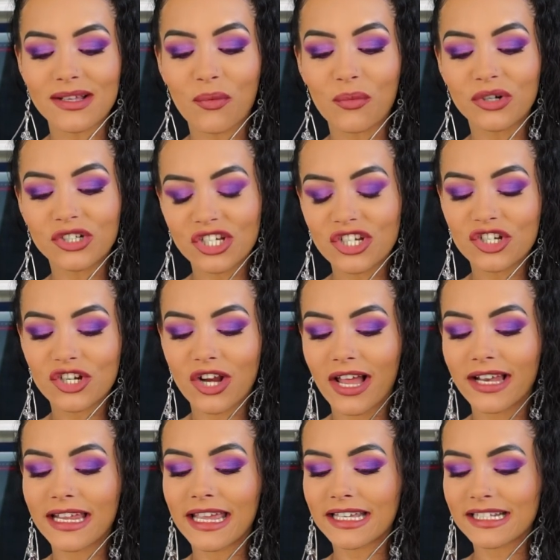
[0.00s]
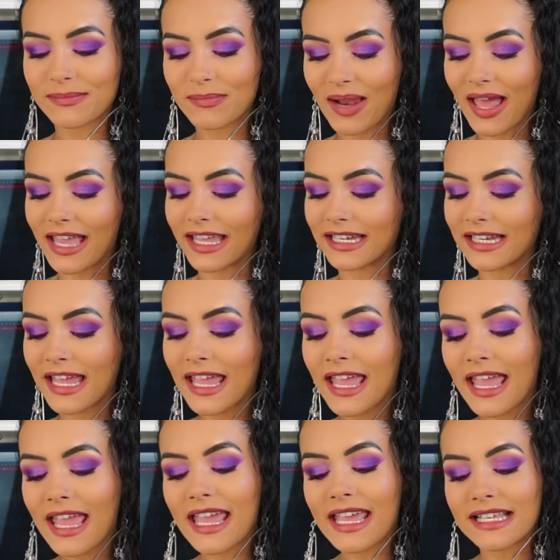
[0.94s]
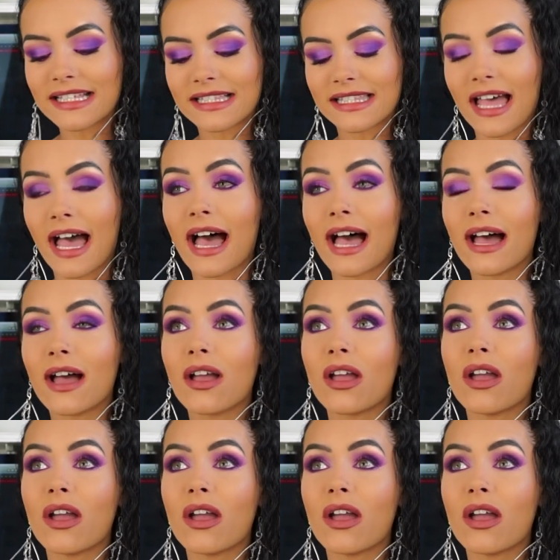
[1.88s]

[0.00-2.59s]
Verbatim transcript: what she's trying to explain is that.